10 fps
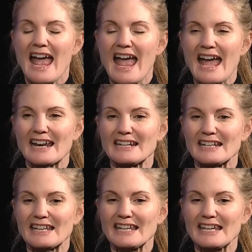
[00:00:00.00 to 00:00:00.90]
And
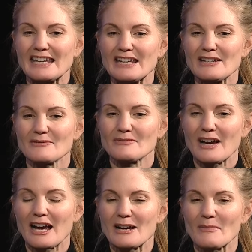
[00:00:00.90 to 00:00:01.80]
he,
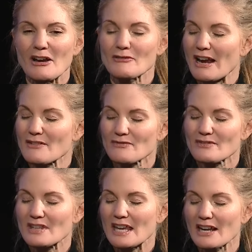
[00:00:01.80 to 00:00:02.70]
um, I ran
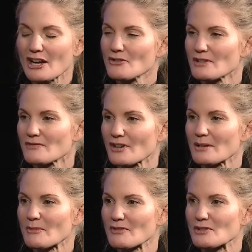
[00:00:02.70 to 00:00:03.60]
the eight hundred for
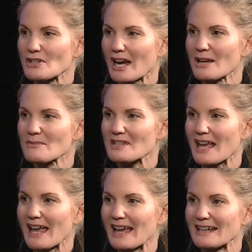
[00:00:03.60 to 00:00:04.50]
him a few times.
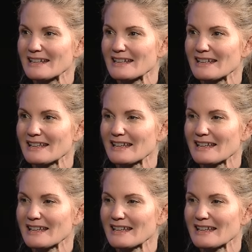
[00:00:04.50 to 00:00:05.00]
And